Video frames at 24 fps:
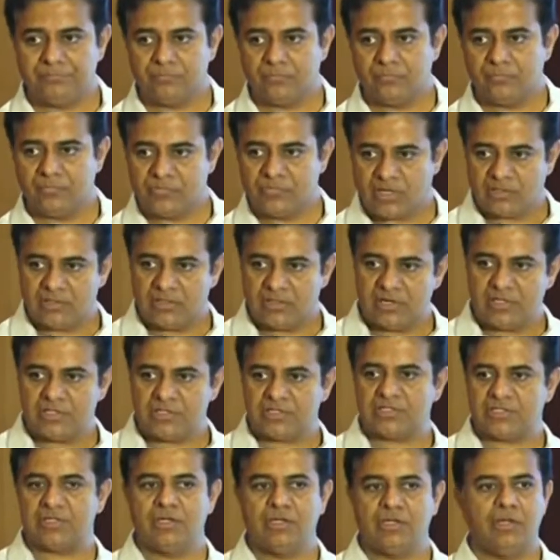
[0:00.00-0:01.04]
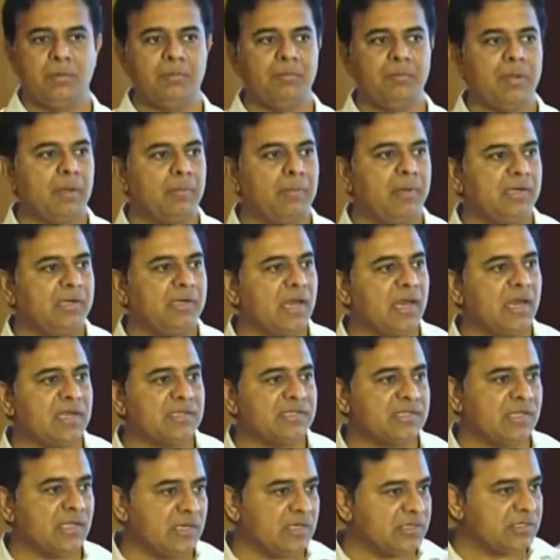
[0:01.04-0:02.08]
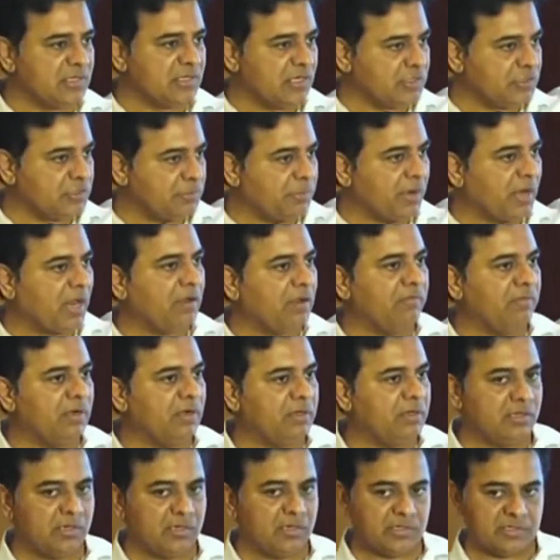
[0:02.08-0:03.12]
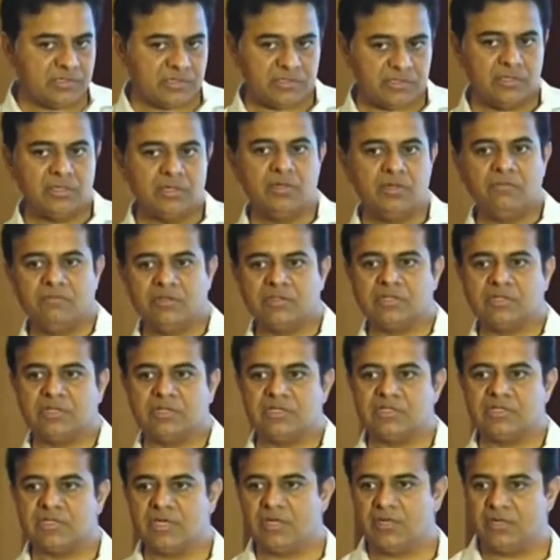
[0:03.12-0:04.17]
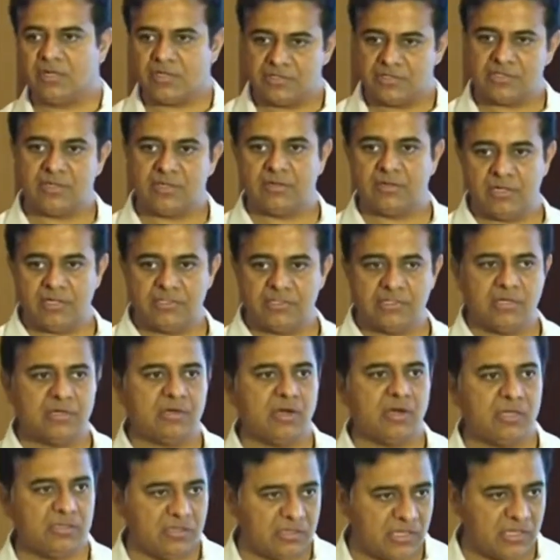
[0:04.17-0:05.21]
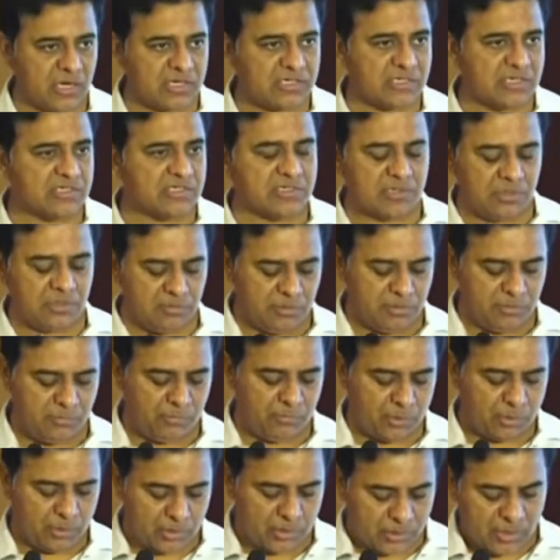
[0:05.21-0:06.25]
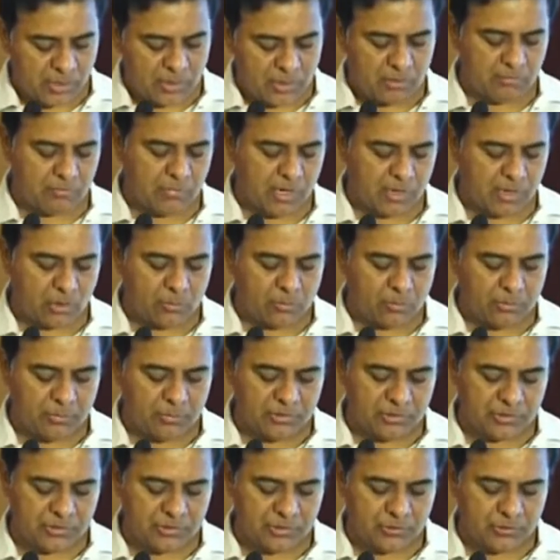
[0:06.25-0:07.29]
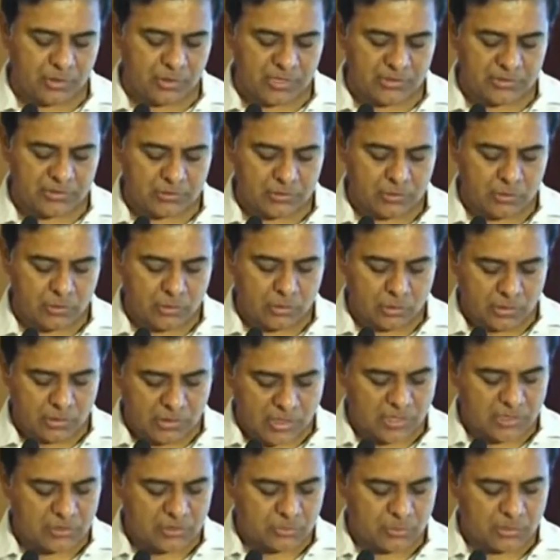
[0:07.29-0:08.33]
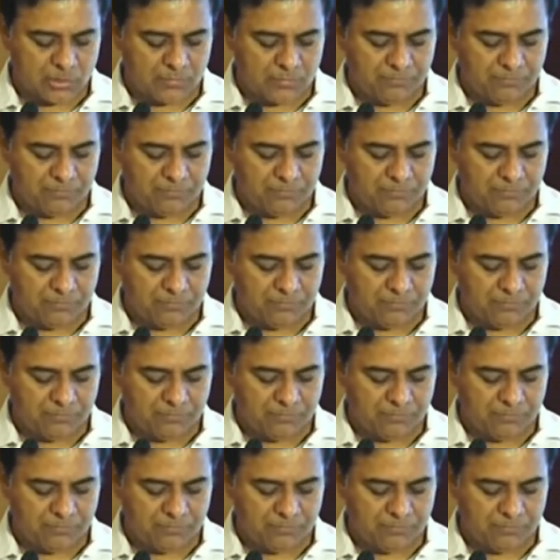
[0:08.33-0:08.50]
that there is public data sets, there is private, there is with consent, etc., etc. I think that is extremely important. My compliments to you guys on that as well.